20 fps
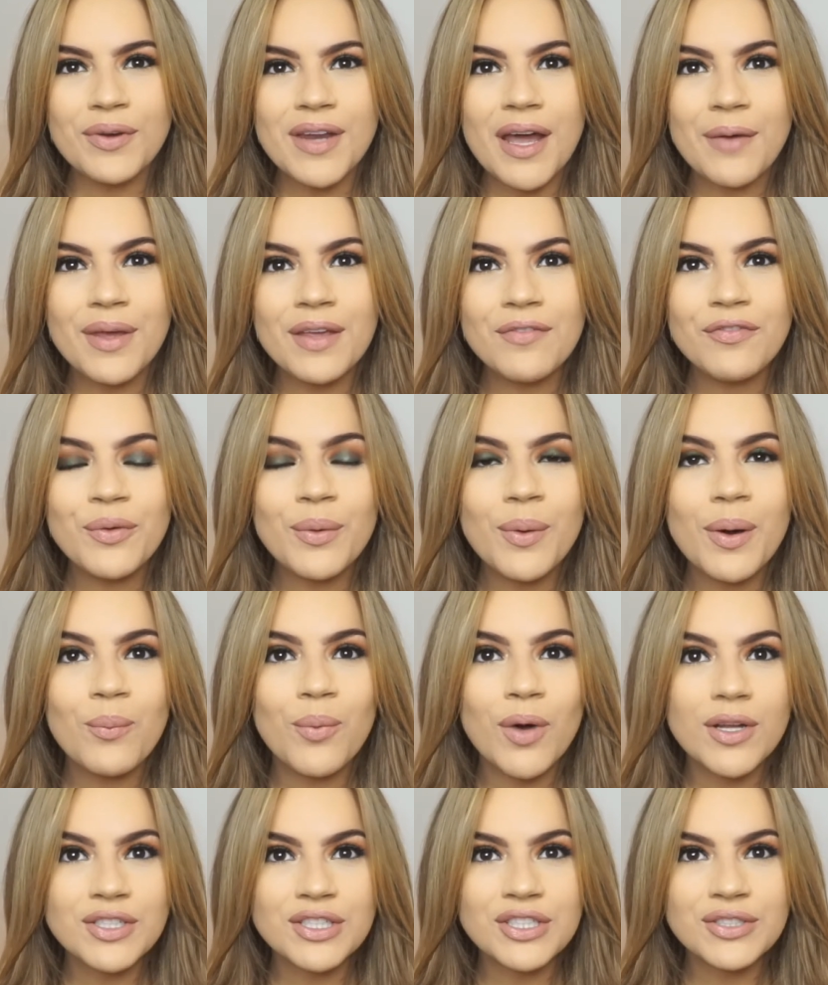Now if you are
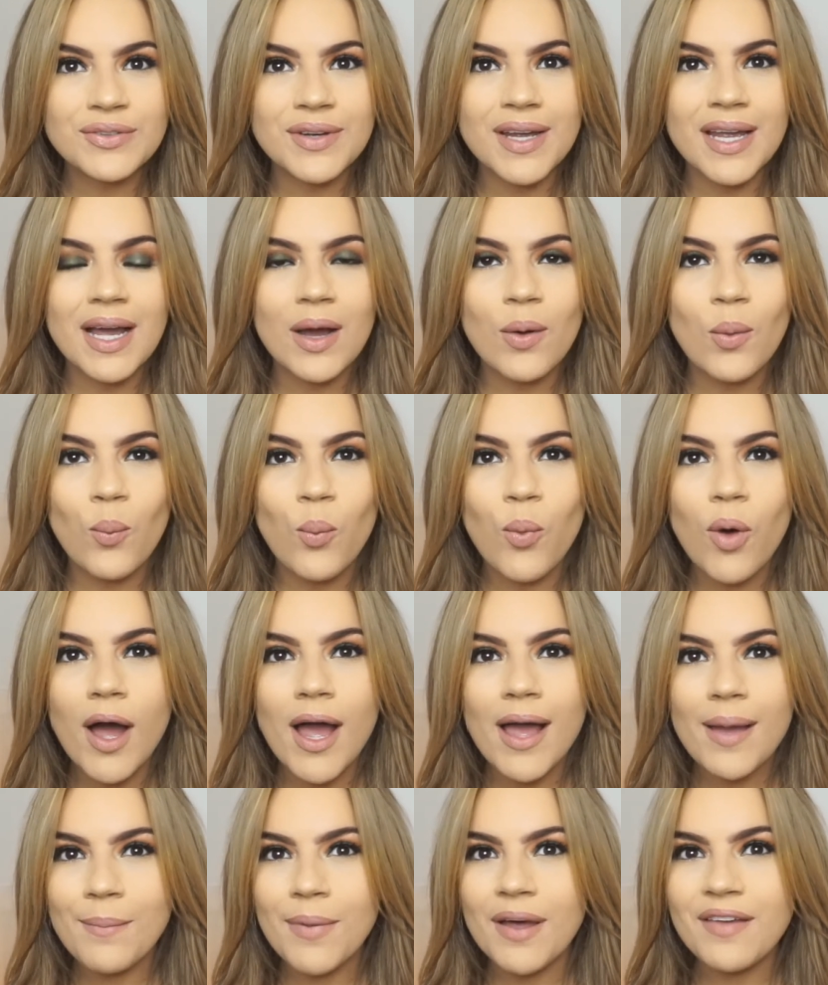wondering
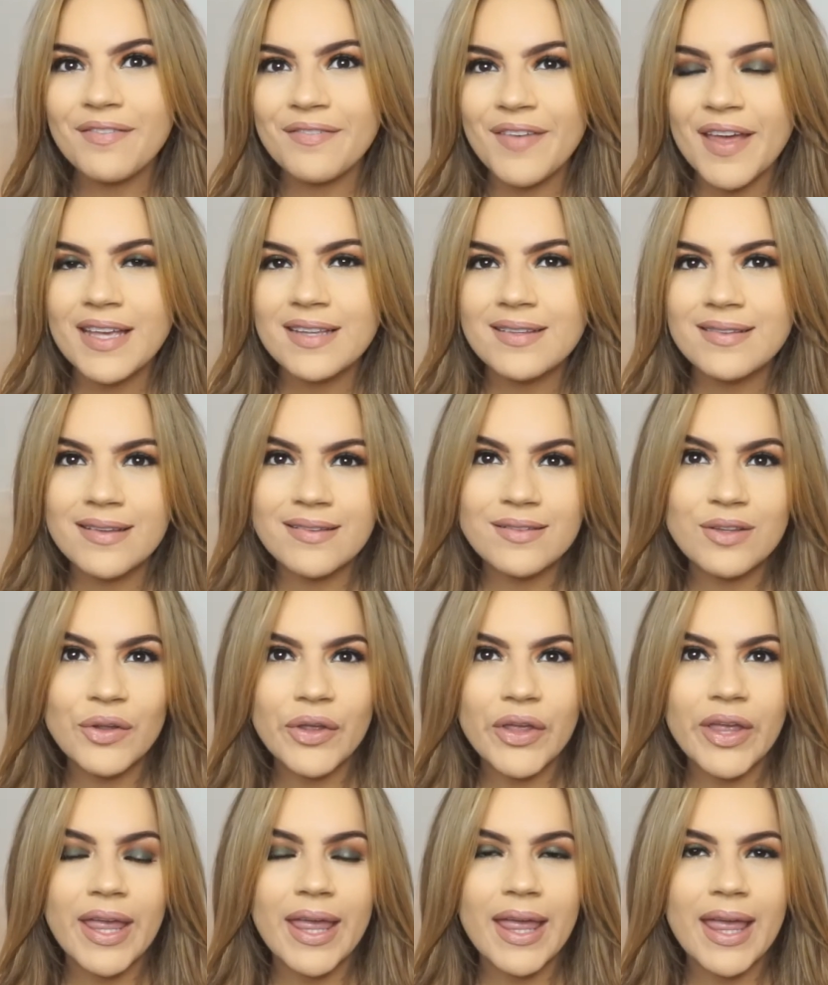why my face is
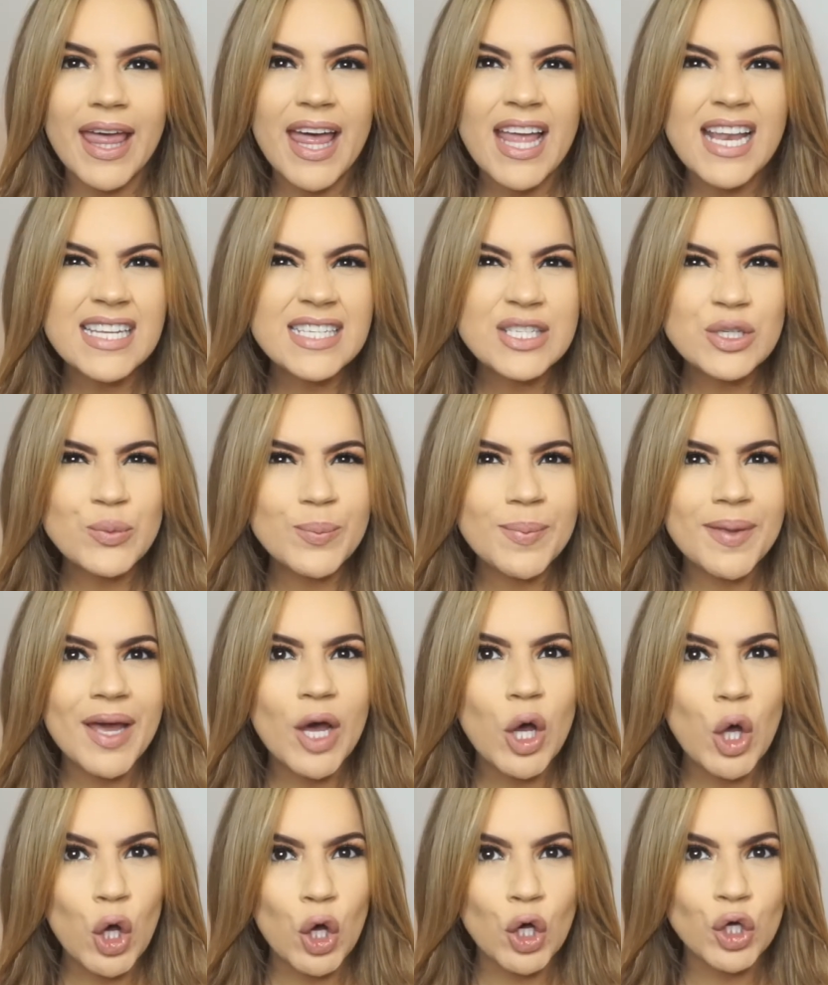looking a little
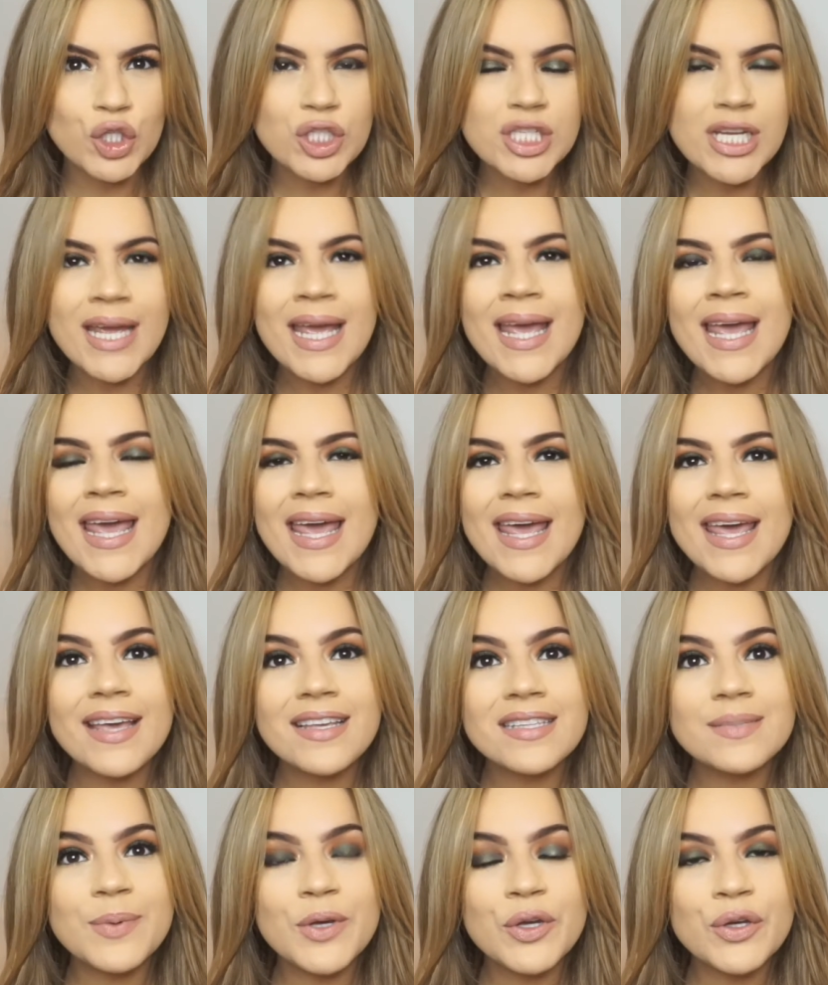bit odd, it
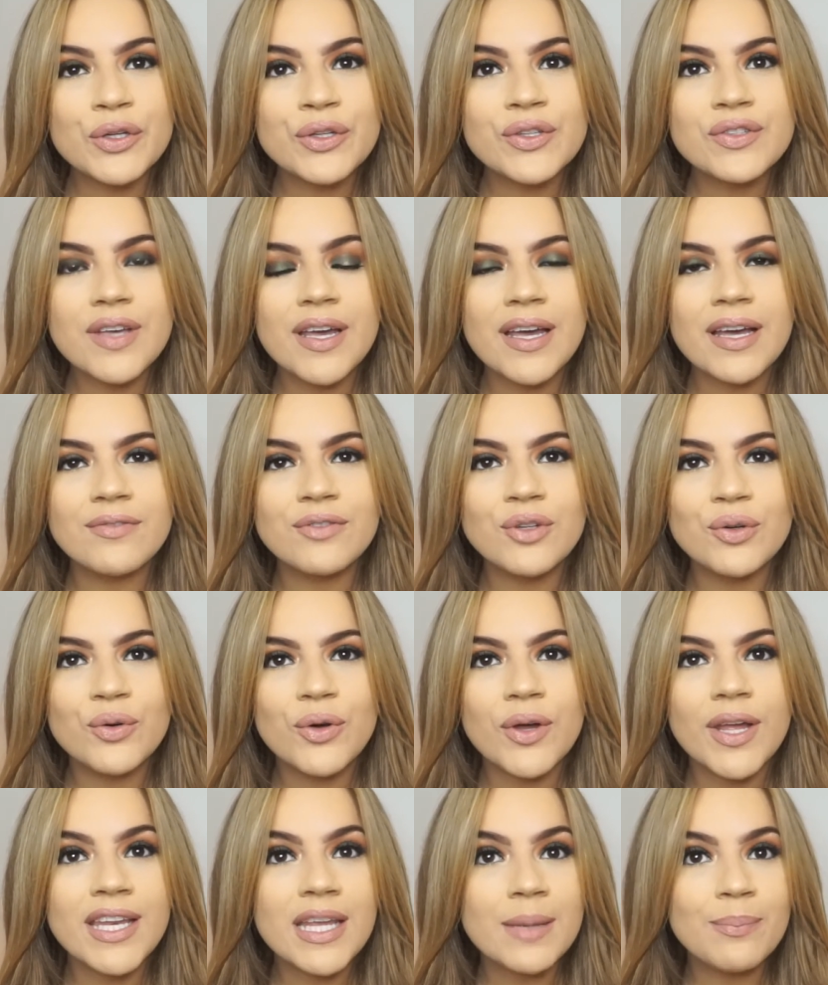is because I have not
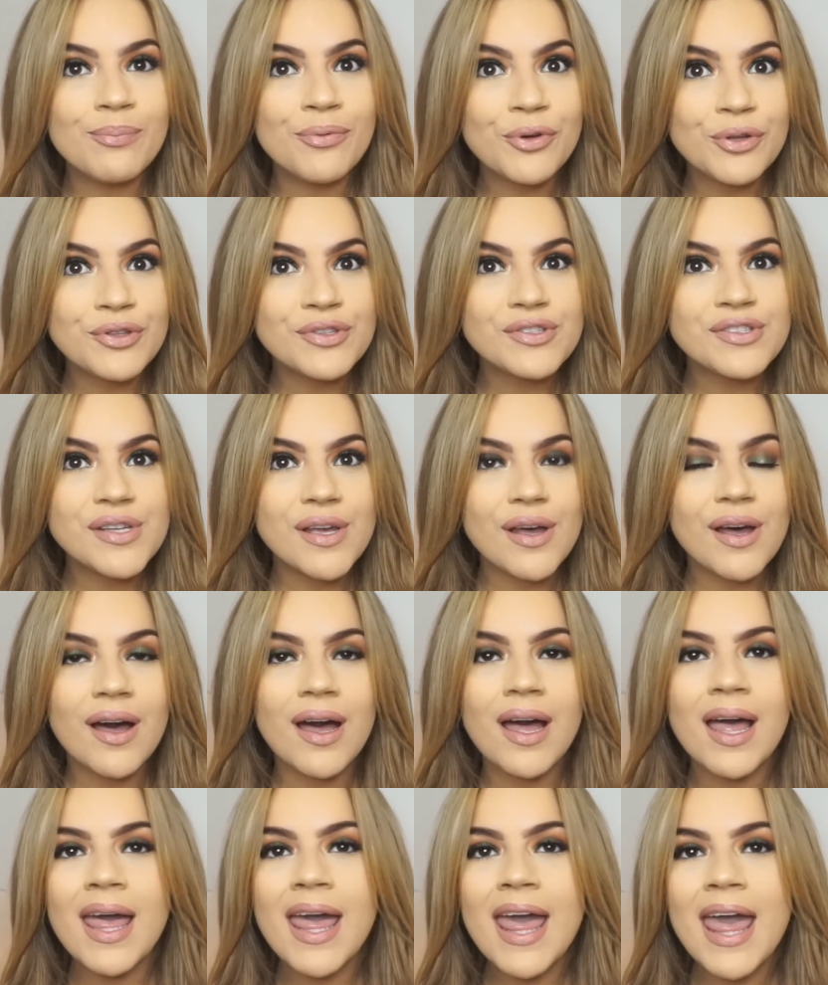got any
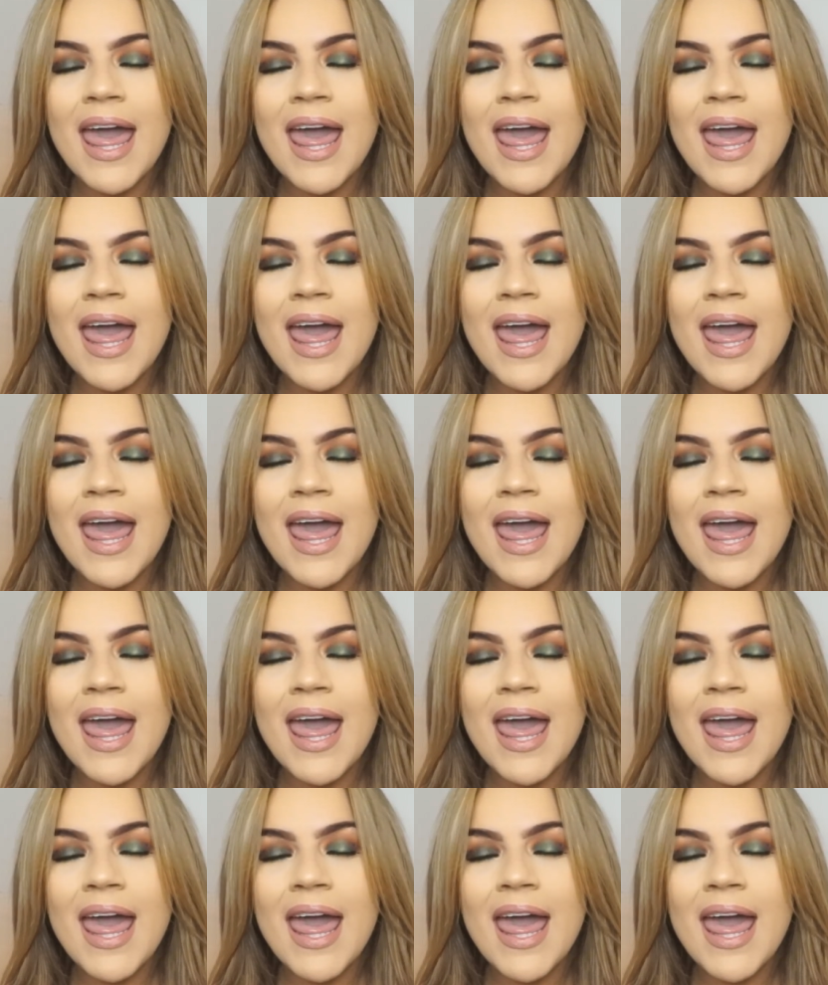bronzer,